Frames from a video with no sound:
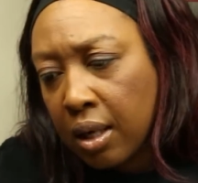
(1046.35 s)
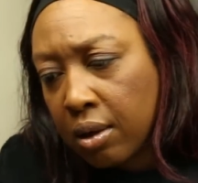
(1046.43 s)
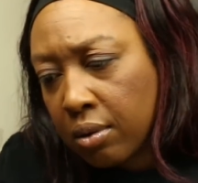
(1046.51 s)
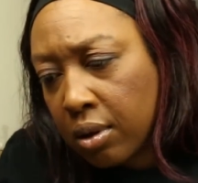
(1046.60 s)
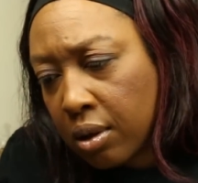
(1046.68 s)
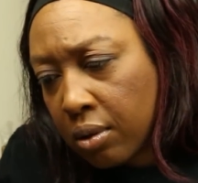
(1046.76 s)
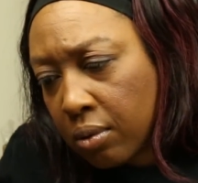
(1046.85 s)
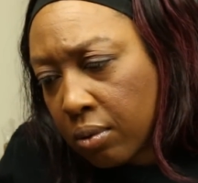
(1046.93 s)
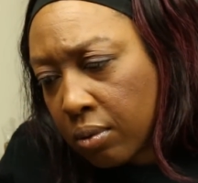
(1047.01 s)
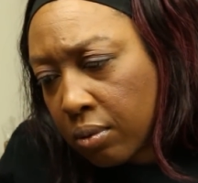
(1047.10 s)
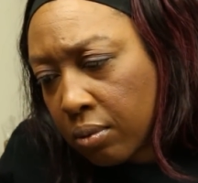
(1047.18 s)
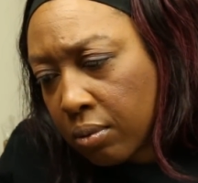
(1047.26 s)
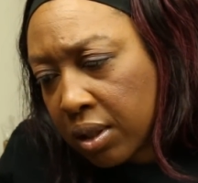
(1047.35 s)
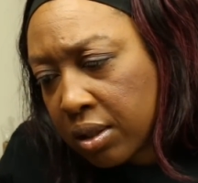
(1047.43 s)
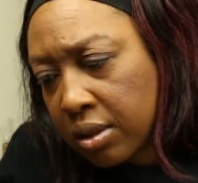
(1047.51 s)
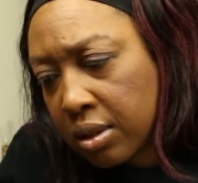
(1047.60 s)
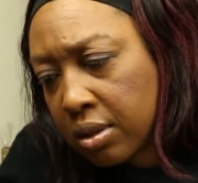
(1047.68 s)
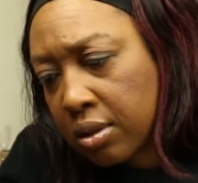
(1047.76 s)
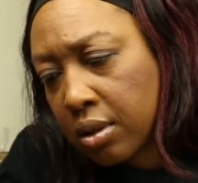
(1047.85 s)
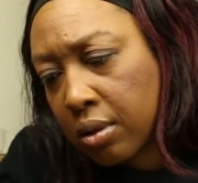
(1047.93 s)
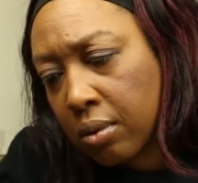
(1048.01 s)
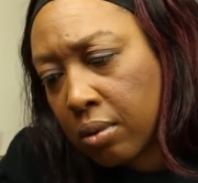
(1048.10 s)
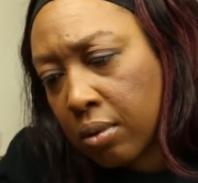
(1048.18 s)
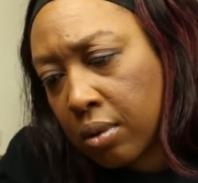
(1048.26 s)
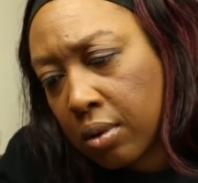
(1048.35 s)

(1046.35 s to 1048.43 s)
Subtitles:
I don't know. What does it do?